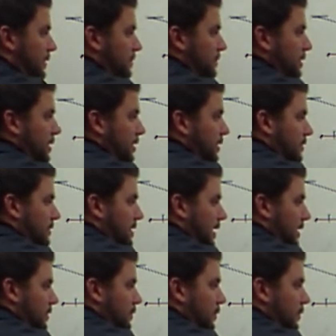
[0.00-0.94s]
I'm going to go
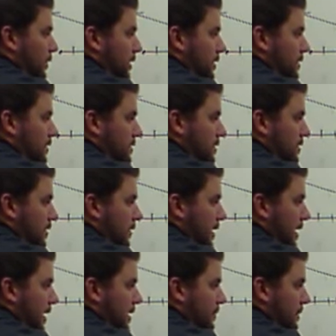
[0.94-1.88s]
down 1, so
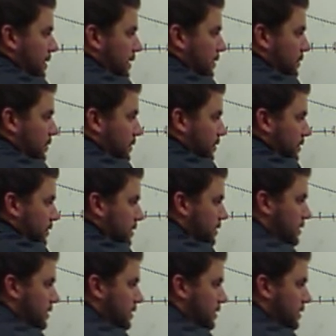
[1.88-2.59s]
m equals